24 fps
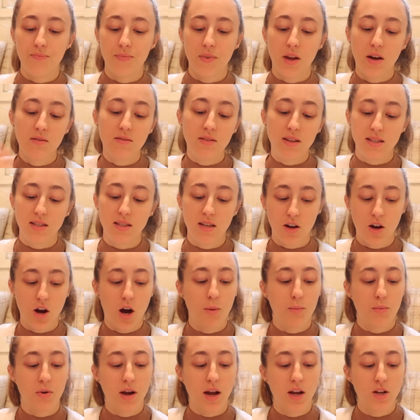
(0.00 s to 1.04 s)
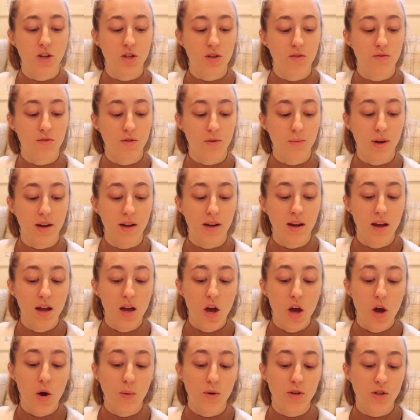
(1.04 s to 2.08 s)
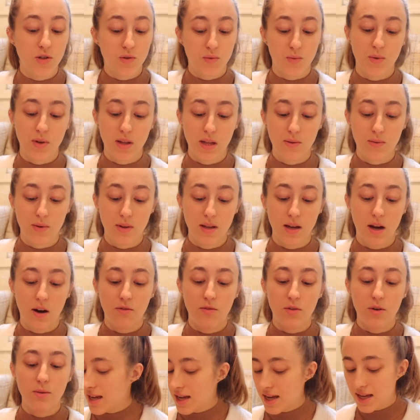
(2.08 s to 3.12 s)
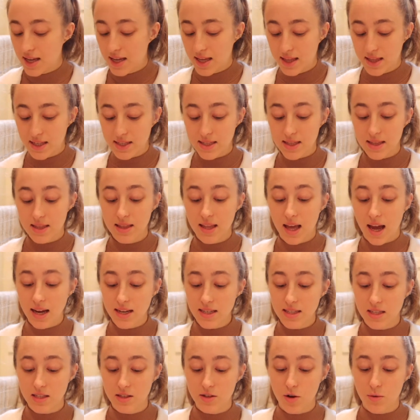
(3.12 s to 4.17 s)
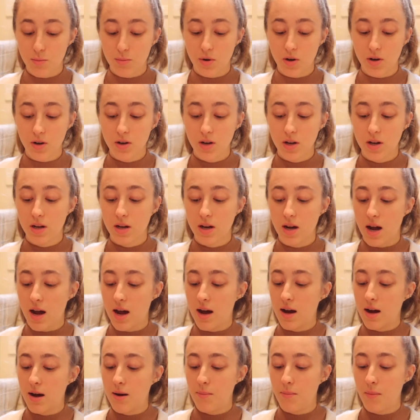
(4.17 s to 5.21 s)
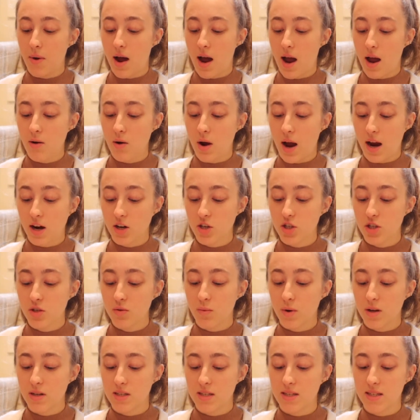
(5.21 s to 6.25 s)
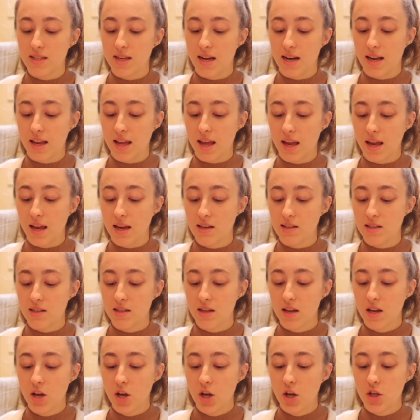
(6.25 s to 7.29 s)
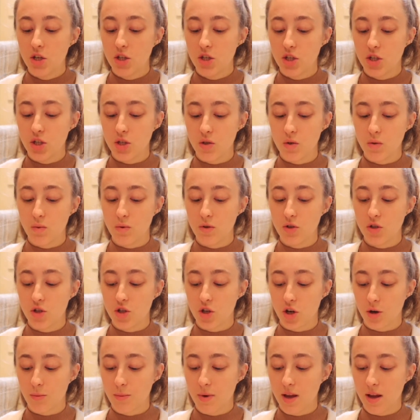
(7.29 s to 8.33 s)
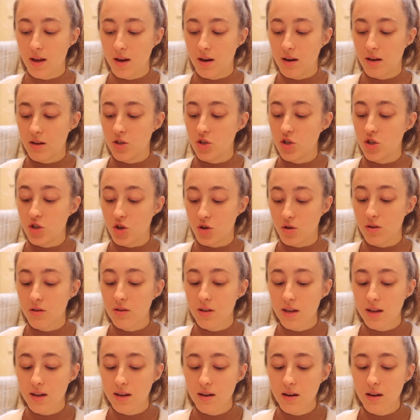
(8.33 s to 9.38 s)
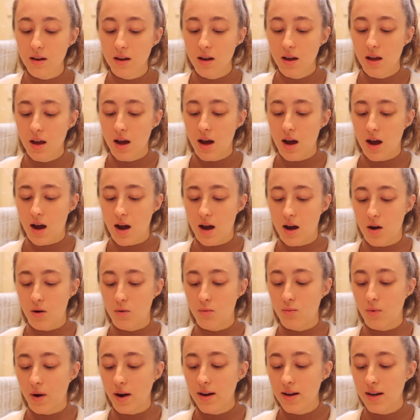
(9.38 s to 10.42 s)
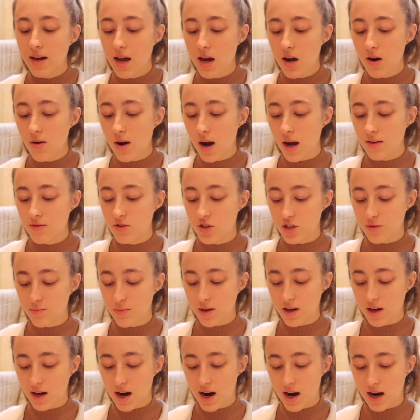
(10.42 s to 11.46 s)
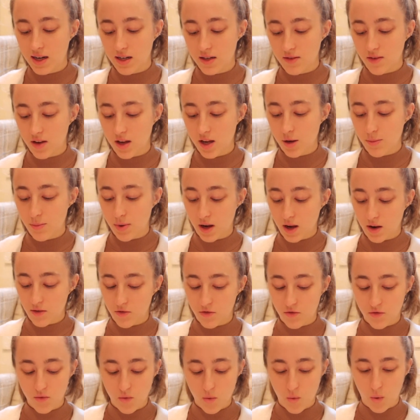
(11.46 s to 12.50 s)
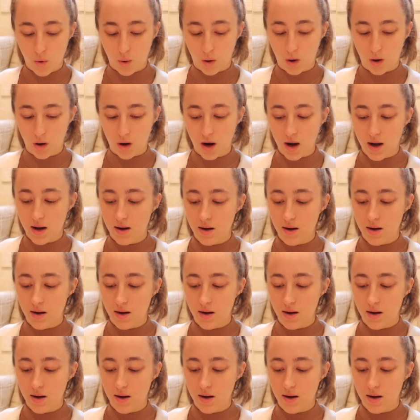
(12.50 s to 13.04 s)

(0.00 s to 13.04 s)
of listening comprehension for me, which is really helpful. This last notebook, I actually want to dedicate to German journaling. Right now I've just been kind of keeping it for